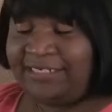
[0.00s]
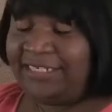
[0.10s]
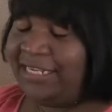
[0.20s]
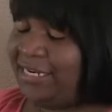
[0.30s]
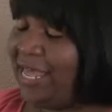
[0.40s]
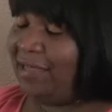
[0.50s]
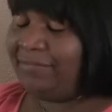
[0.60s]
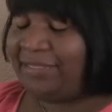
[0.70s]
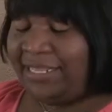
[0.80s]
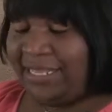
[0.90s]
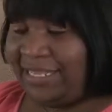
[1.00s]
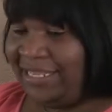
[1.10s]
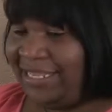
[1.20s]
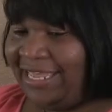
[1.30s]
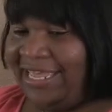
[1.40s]
She did not play.
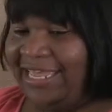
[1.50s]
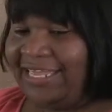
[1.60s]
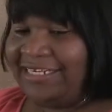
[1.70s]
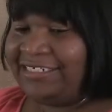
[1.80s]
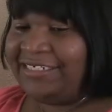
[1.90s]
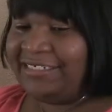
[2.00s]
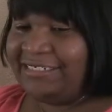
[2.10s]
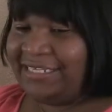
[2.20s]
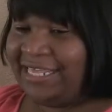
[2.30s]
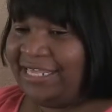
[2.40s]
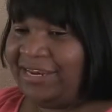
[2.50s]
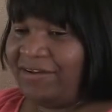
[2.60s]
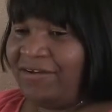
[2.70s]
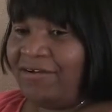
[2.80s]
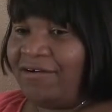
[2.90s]
And she said,
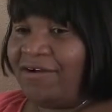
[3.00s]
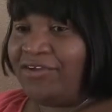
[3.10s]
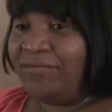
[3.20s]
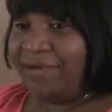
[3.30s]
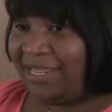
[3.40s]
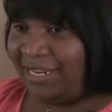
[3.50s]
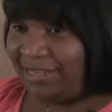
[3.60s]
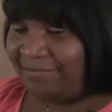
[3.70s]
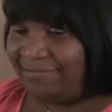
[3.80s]
Are you ready?